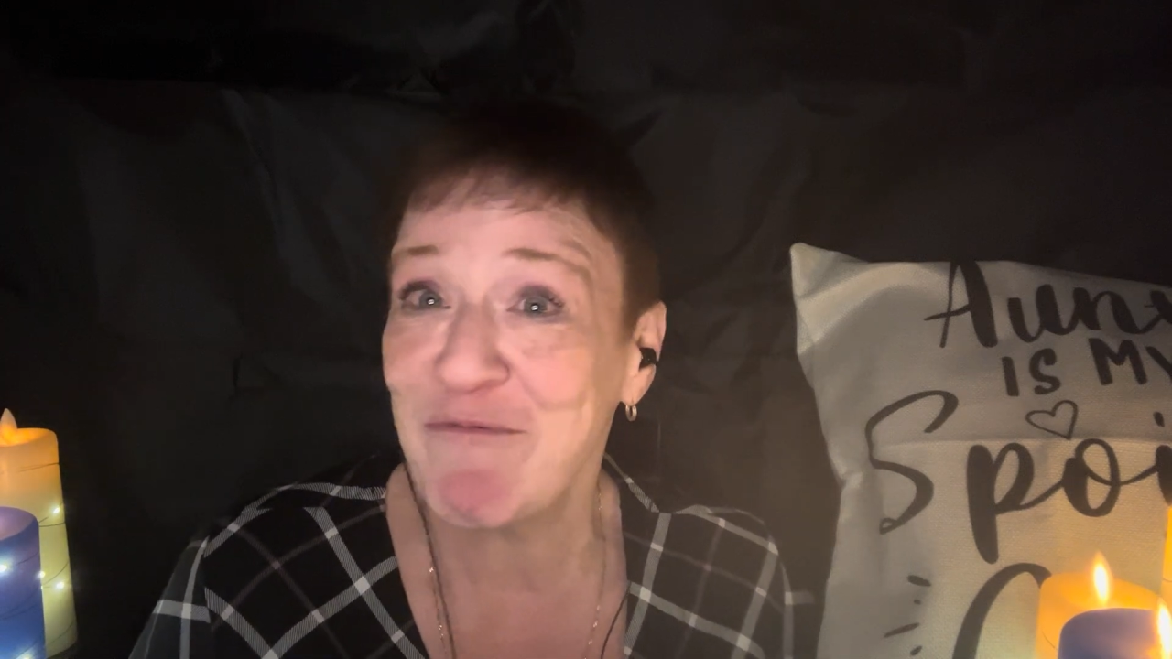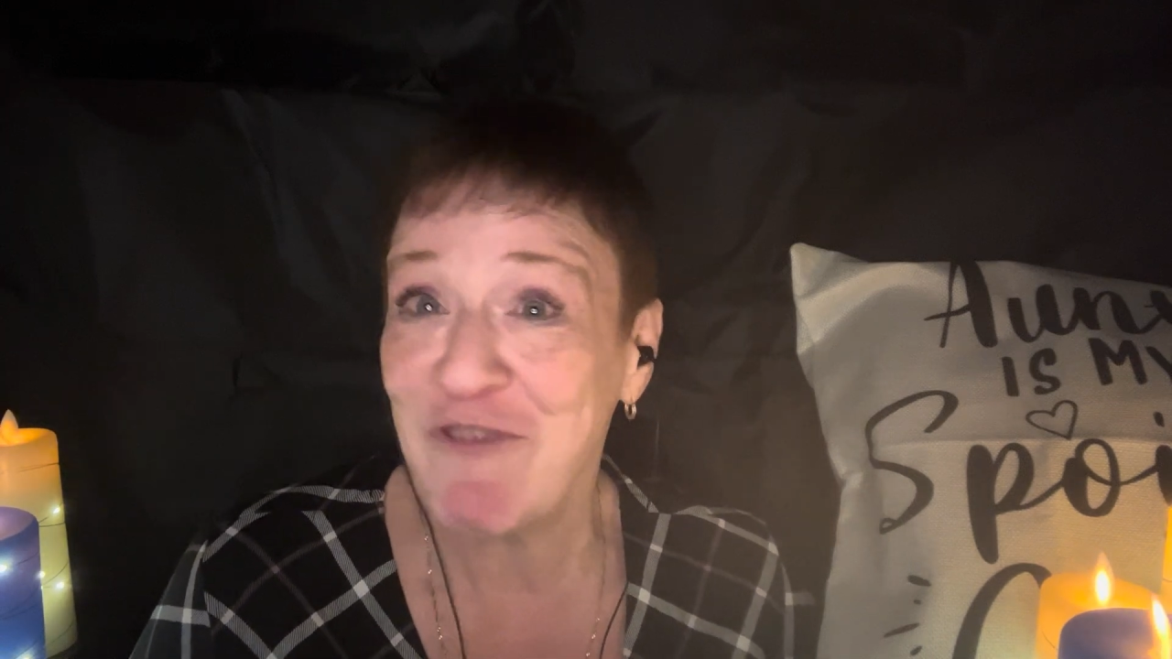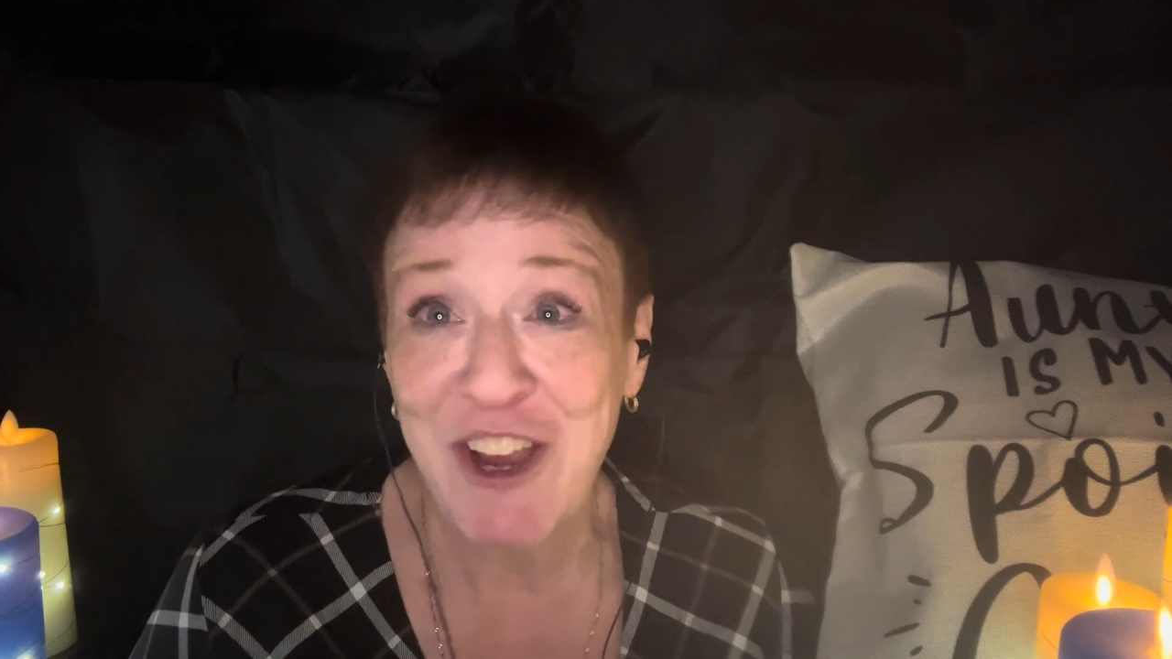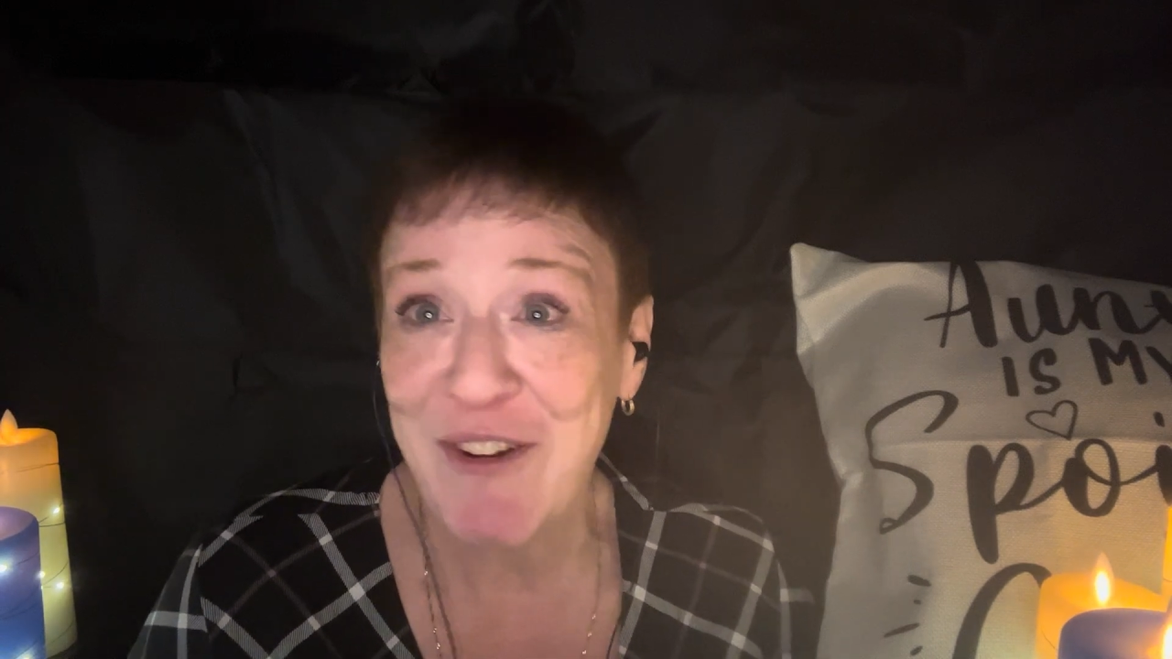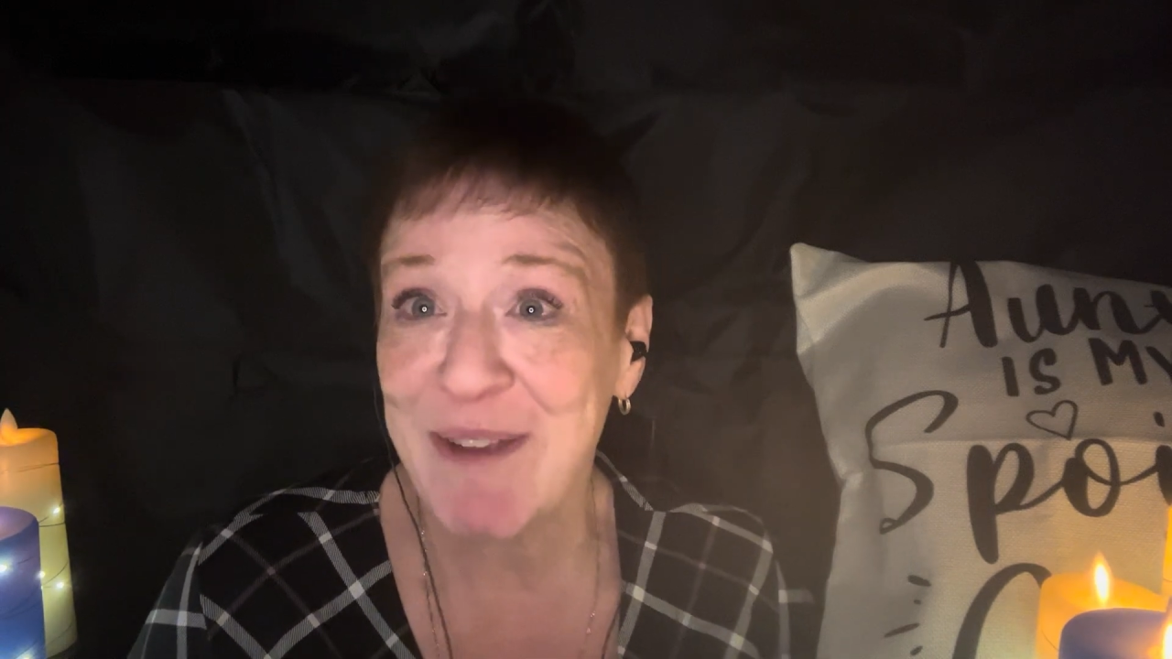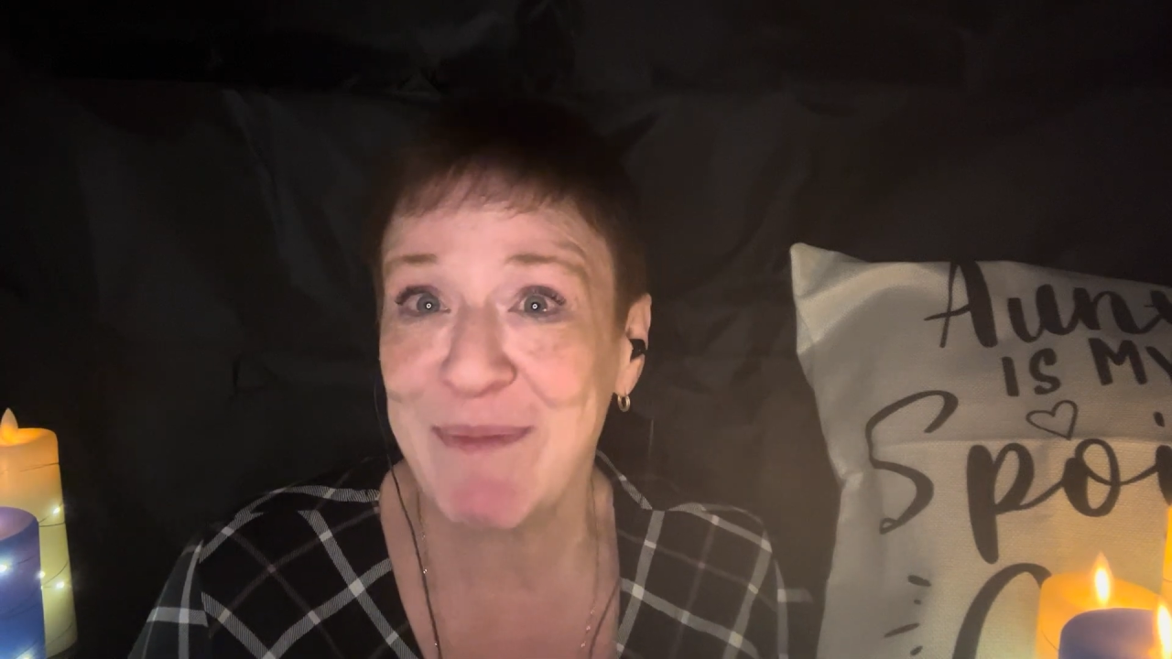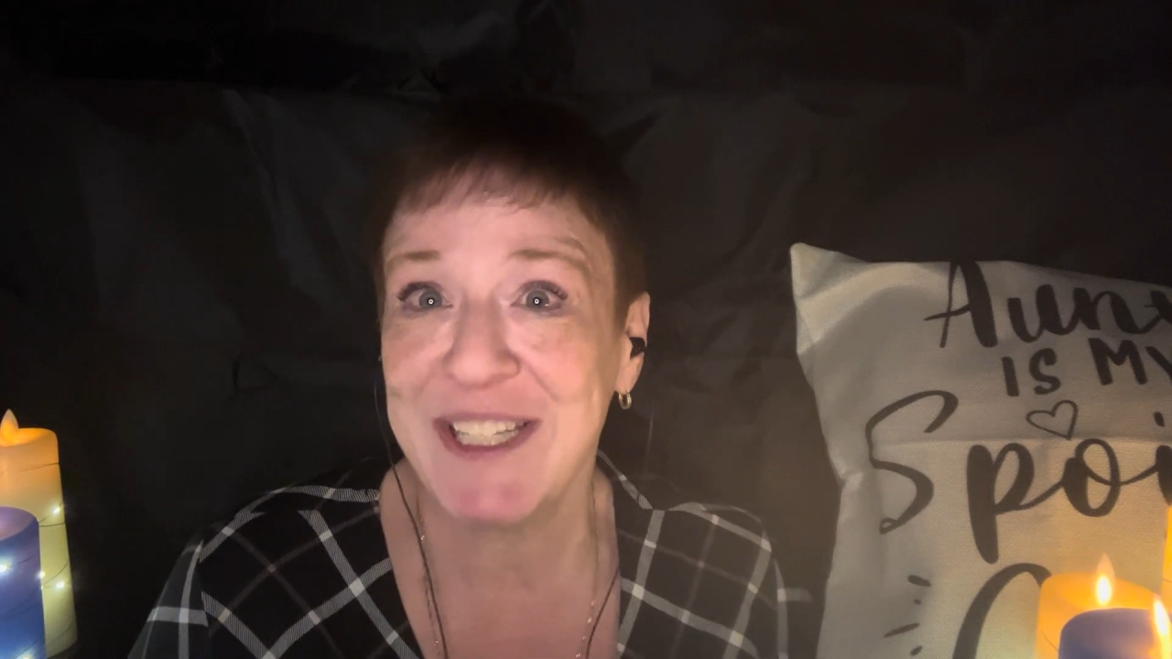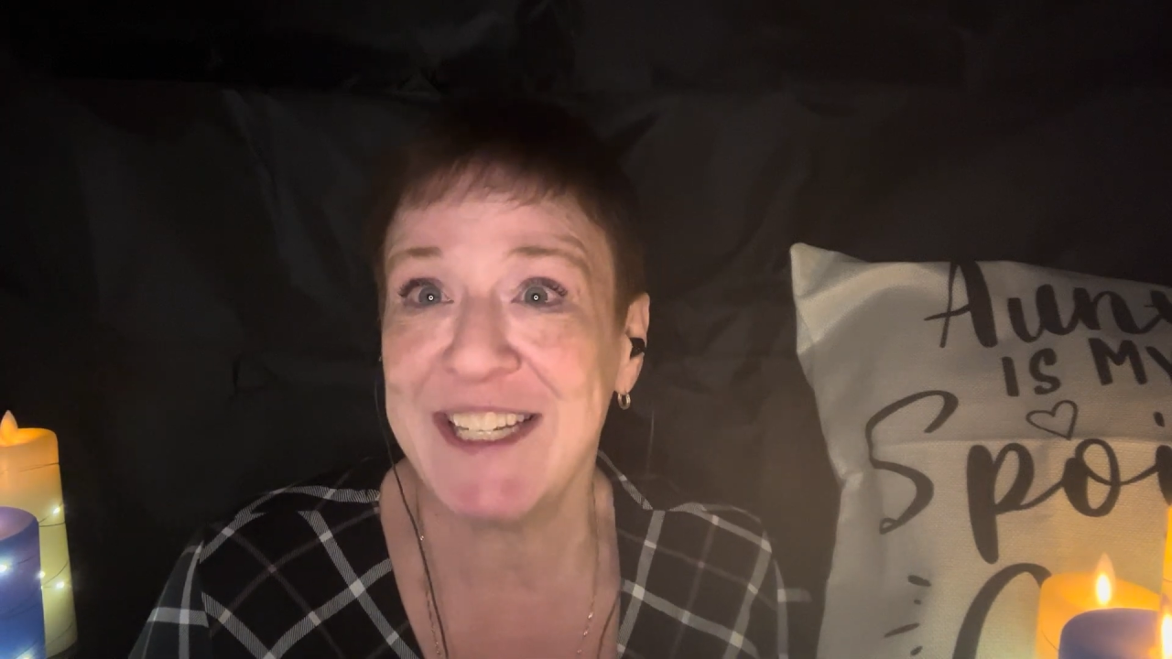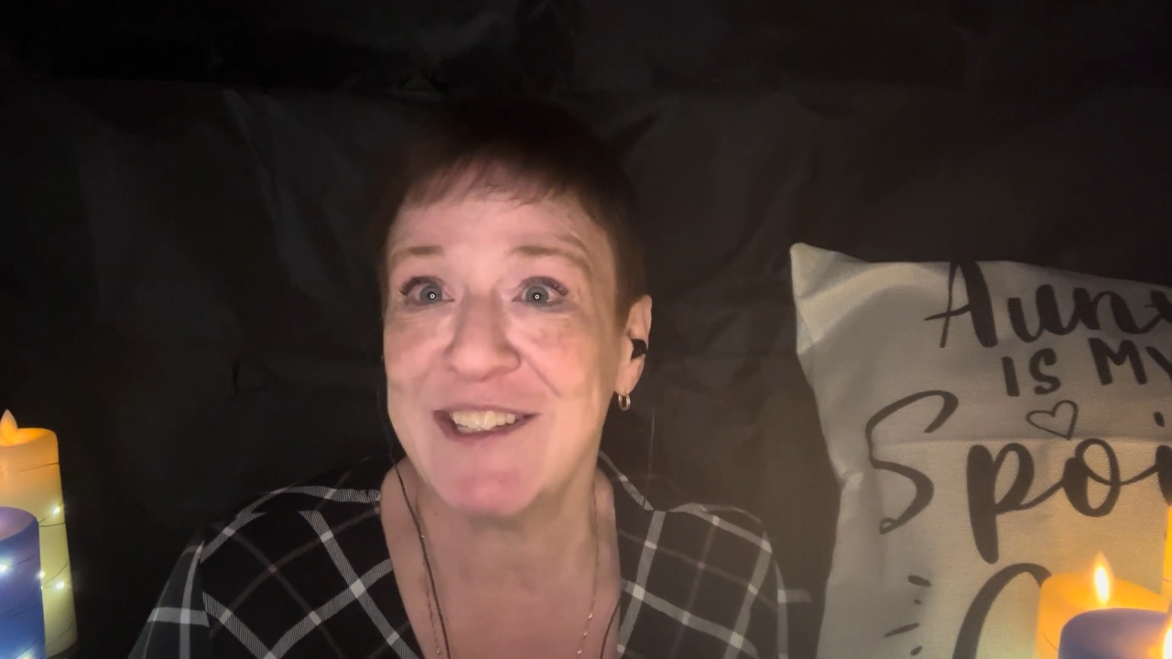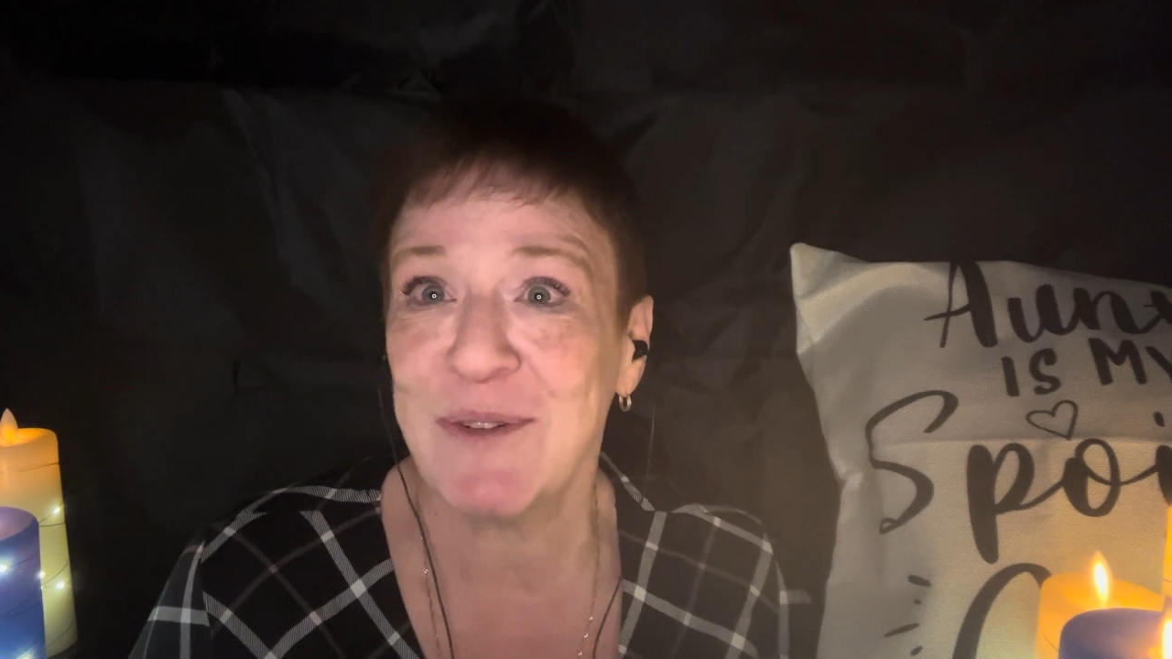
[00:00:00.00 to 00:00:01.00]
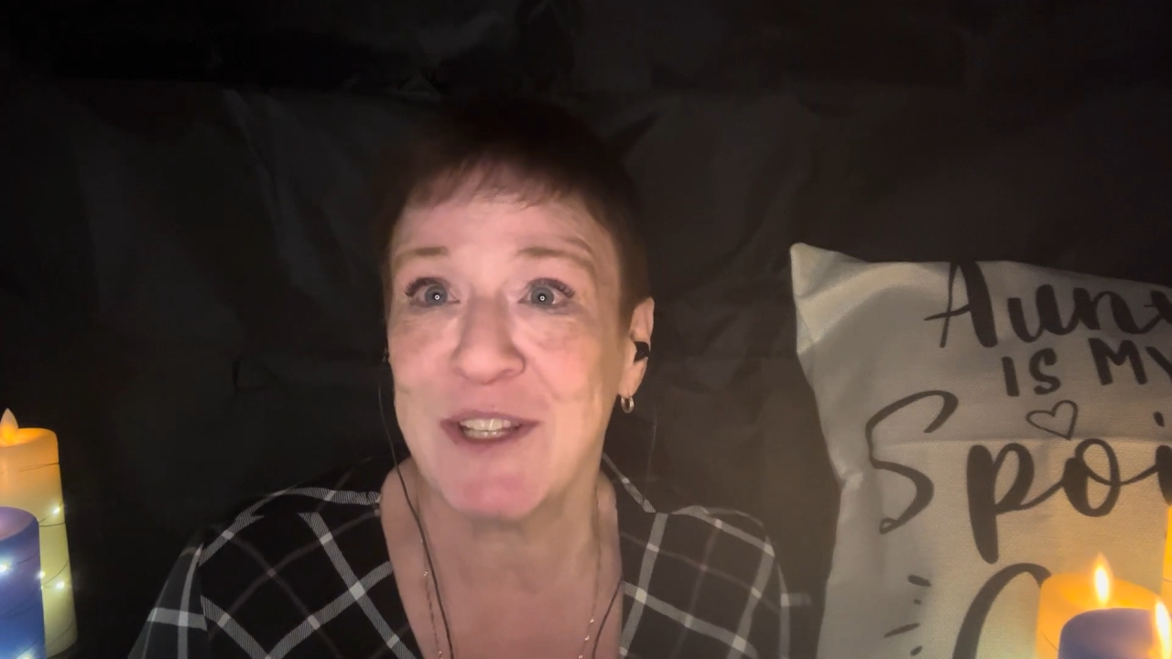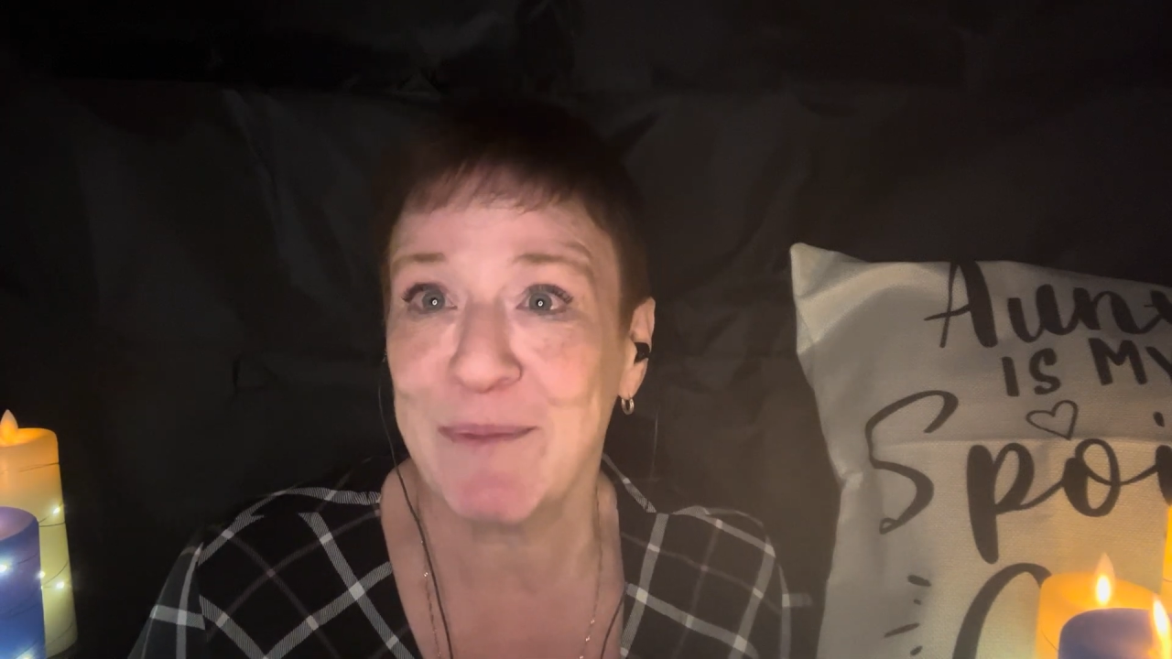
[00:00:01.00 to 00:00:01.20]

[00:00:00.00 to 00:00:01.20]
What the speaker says: very pleased with the